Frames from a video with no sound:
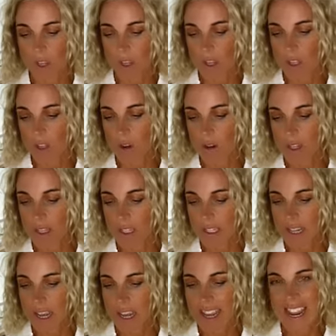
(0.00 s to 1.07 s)
You can
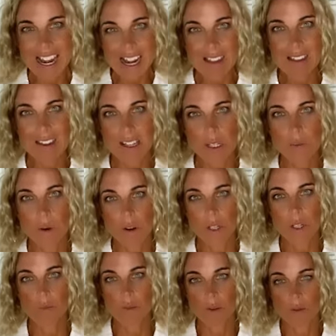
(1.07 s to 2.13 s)
say anything is
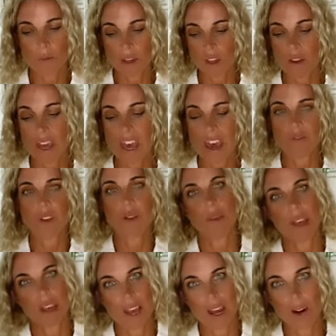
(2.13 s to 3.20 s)
possible, but you have to
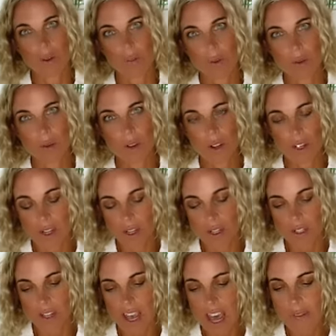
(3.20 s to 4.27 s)
be accountable.
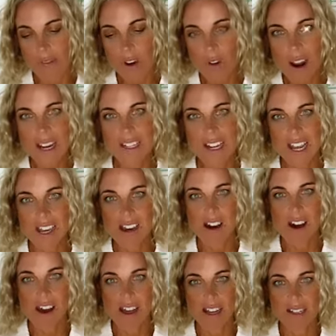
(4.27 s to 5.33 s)
So have a great day,
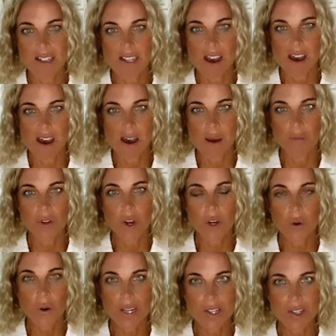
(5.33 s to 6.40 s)
guys. No
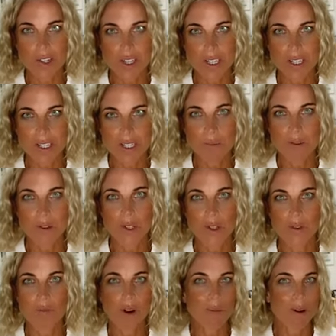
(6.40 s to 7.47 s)
questions, because
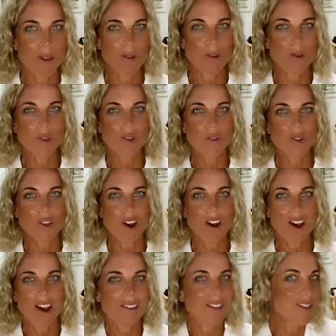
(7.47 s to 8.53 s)
you're probably all too
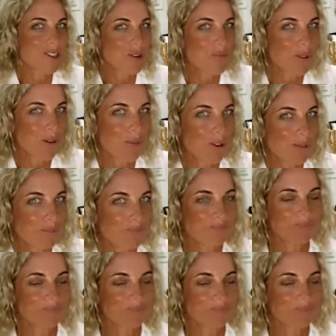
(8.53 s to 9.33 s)
shy. That's no problem.